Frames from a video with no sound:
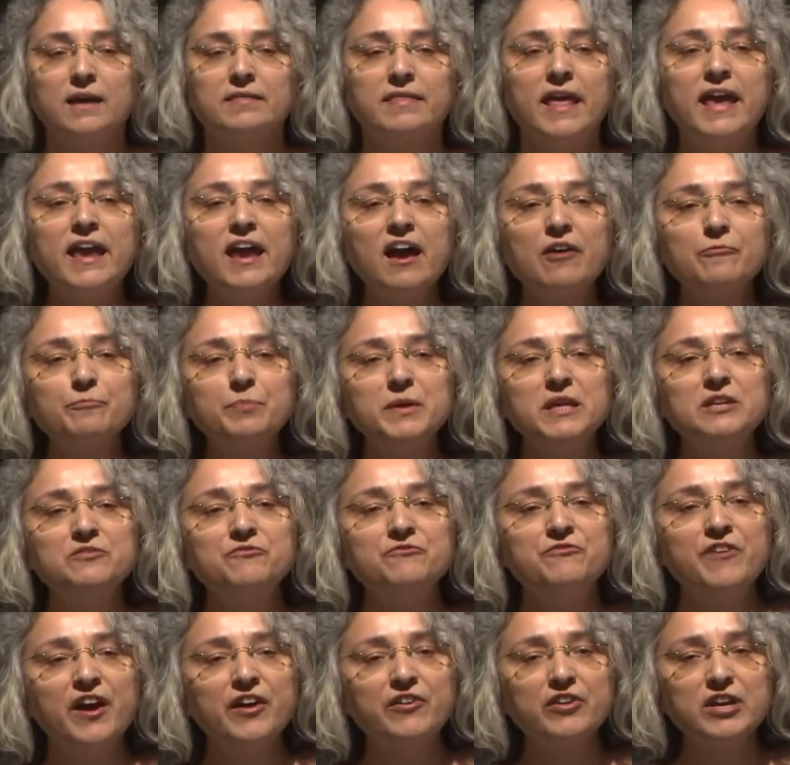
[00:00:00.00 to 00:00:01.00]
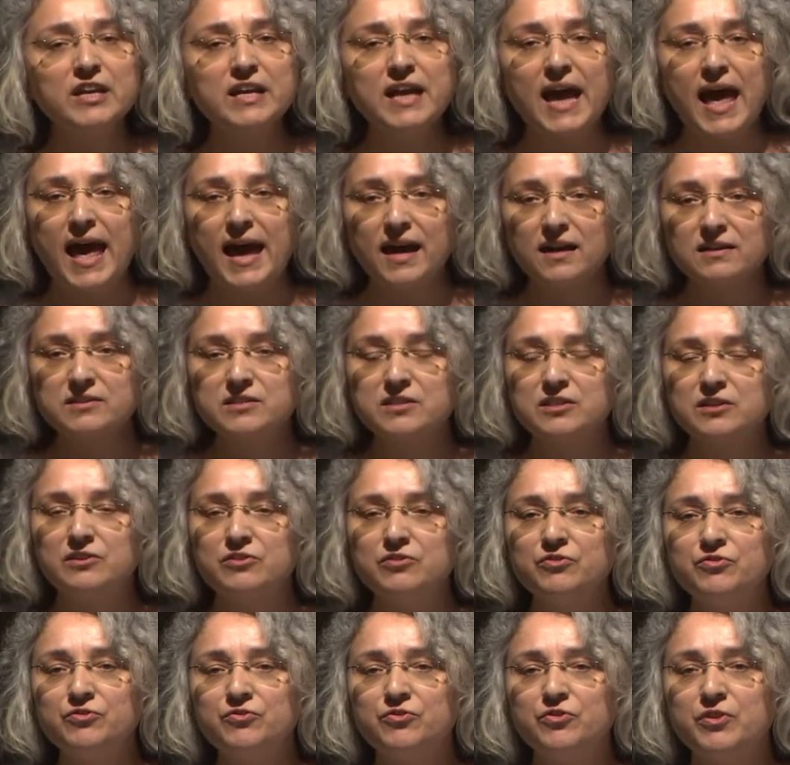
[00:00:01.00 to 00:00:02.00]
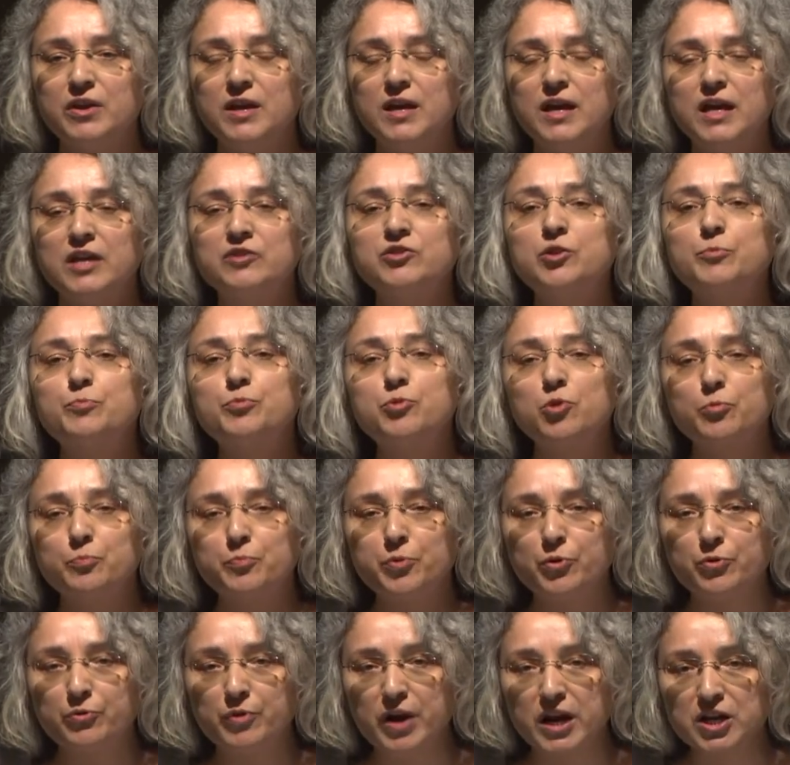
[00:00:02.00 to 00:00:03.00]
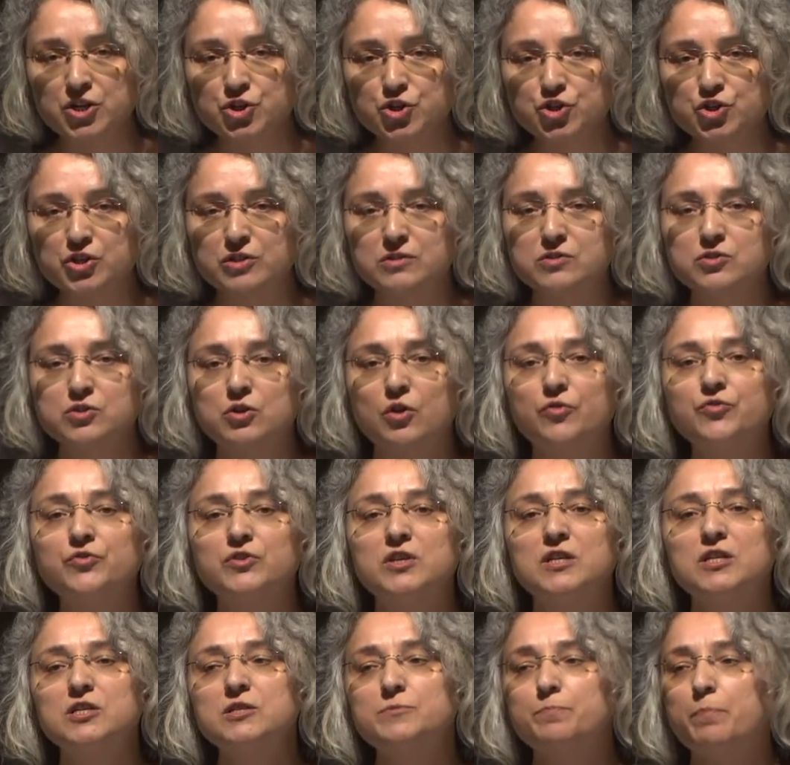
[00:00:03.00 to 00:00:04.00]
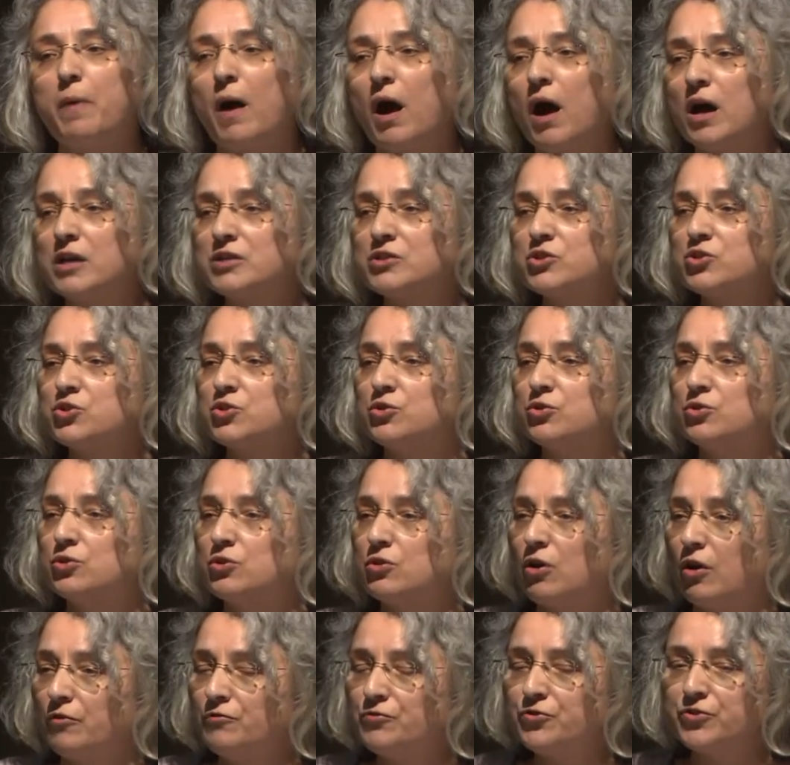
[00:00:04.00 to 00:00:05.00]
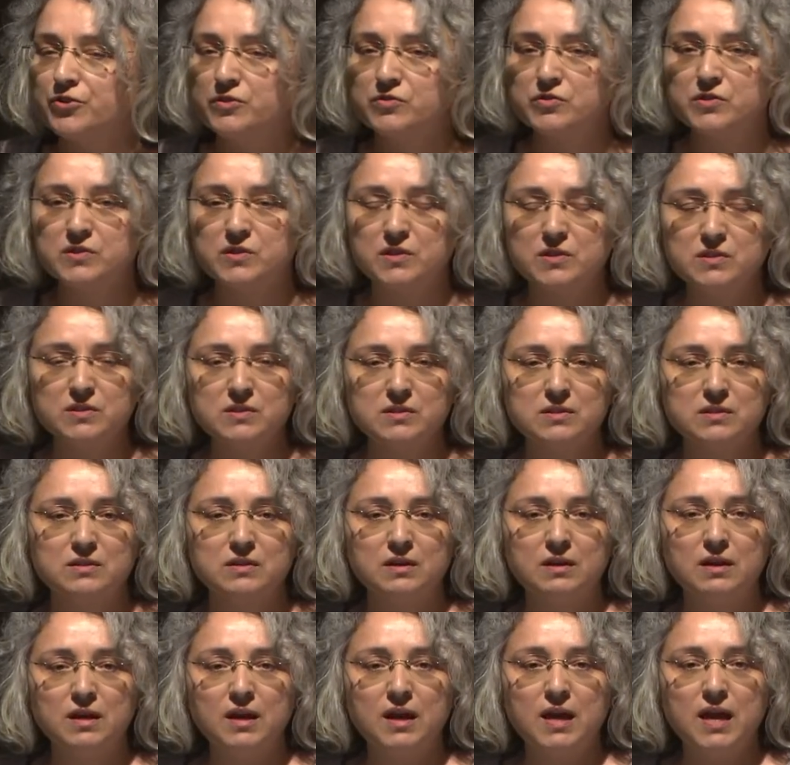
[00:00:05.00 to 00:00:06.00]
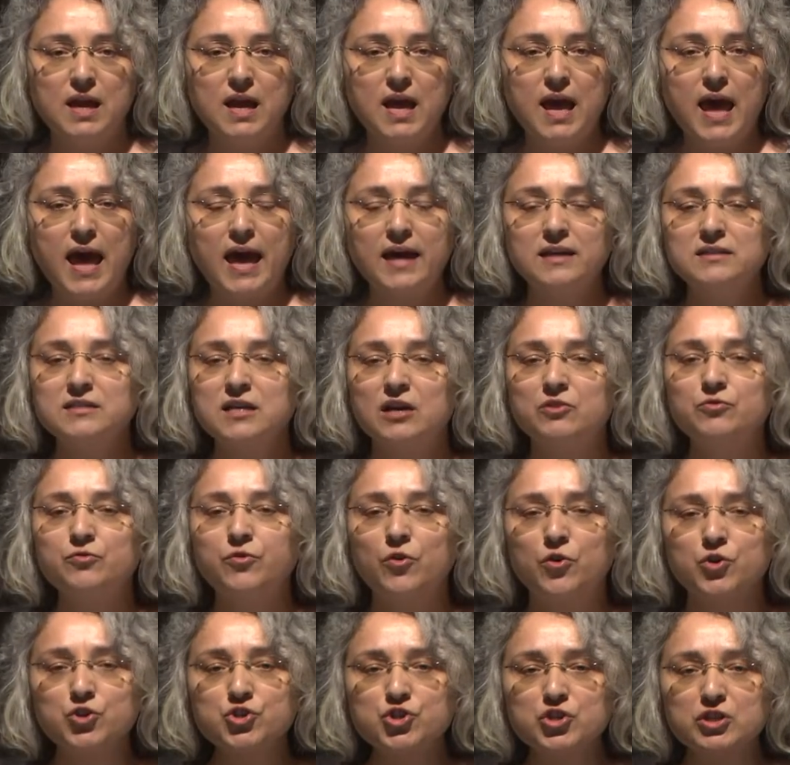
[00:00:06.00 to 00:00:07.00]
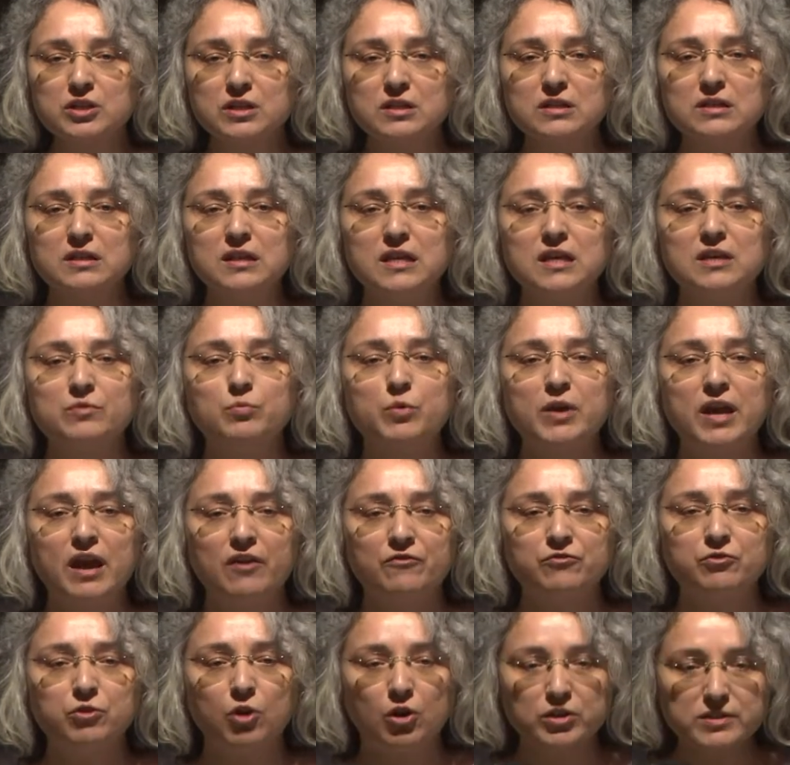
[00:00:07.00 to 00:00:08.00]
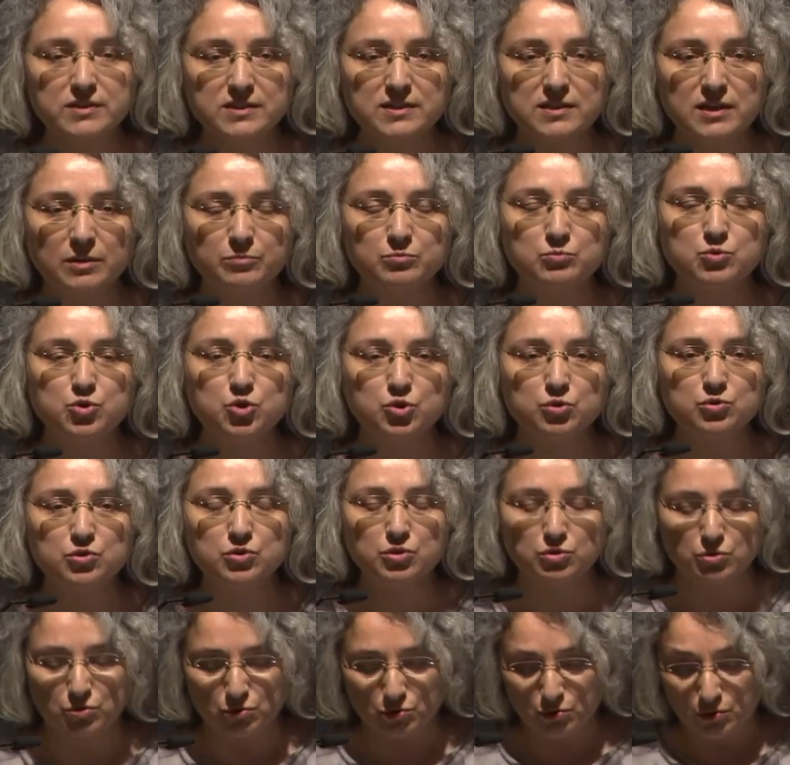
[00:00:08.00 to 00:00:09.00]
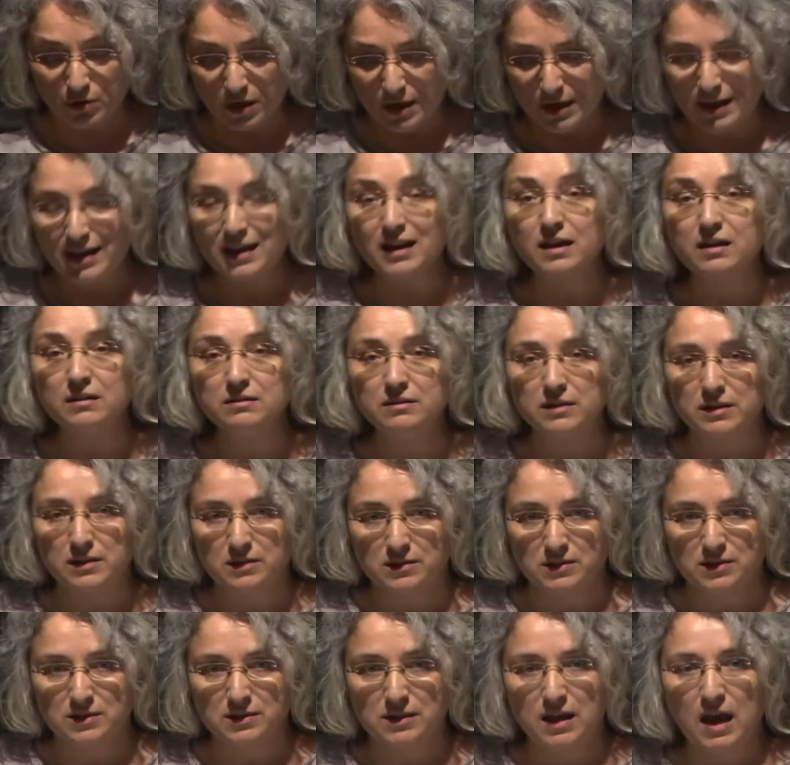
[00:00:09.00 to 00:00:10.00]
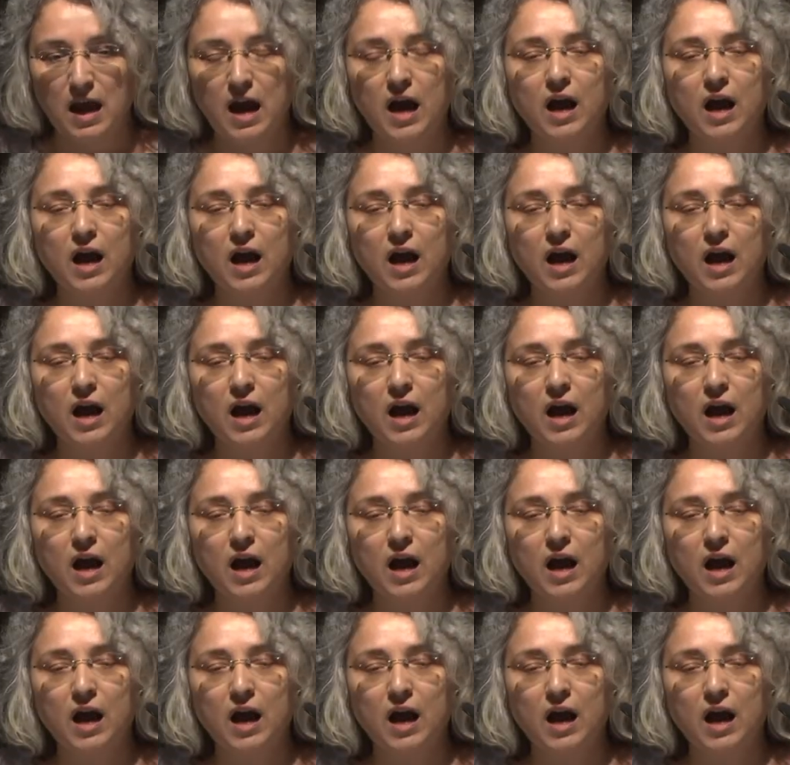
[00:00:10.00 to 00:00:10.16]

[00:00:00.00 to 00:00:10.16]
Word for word: They have been very active in the preparations of these past two conferences, and unfortunately we have lost them due to illness.